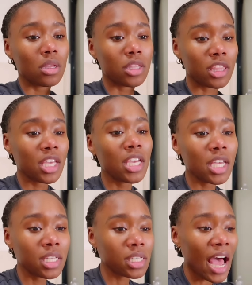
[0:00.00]
The thing
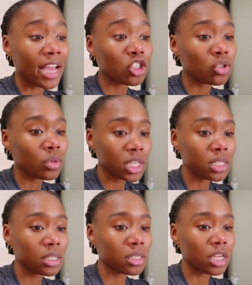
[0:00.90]
is, I
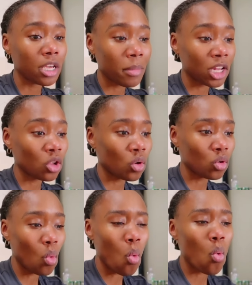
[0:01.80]
trust in my Lord
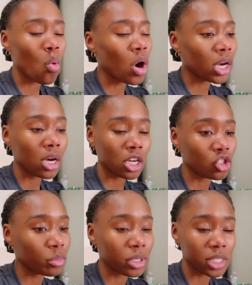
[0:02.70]

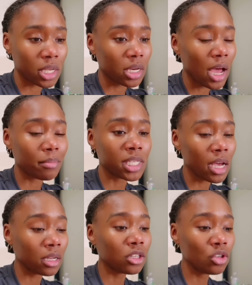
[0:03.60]
100%. I'm
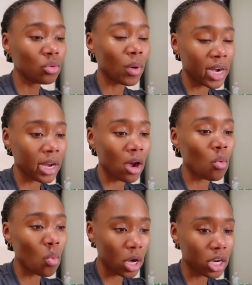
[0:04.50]
telling you right now,
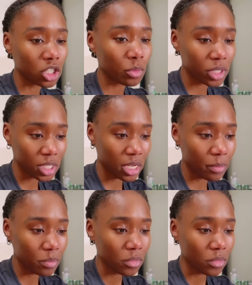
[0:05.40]
100%.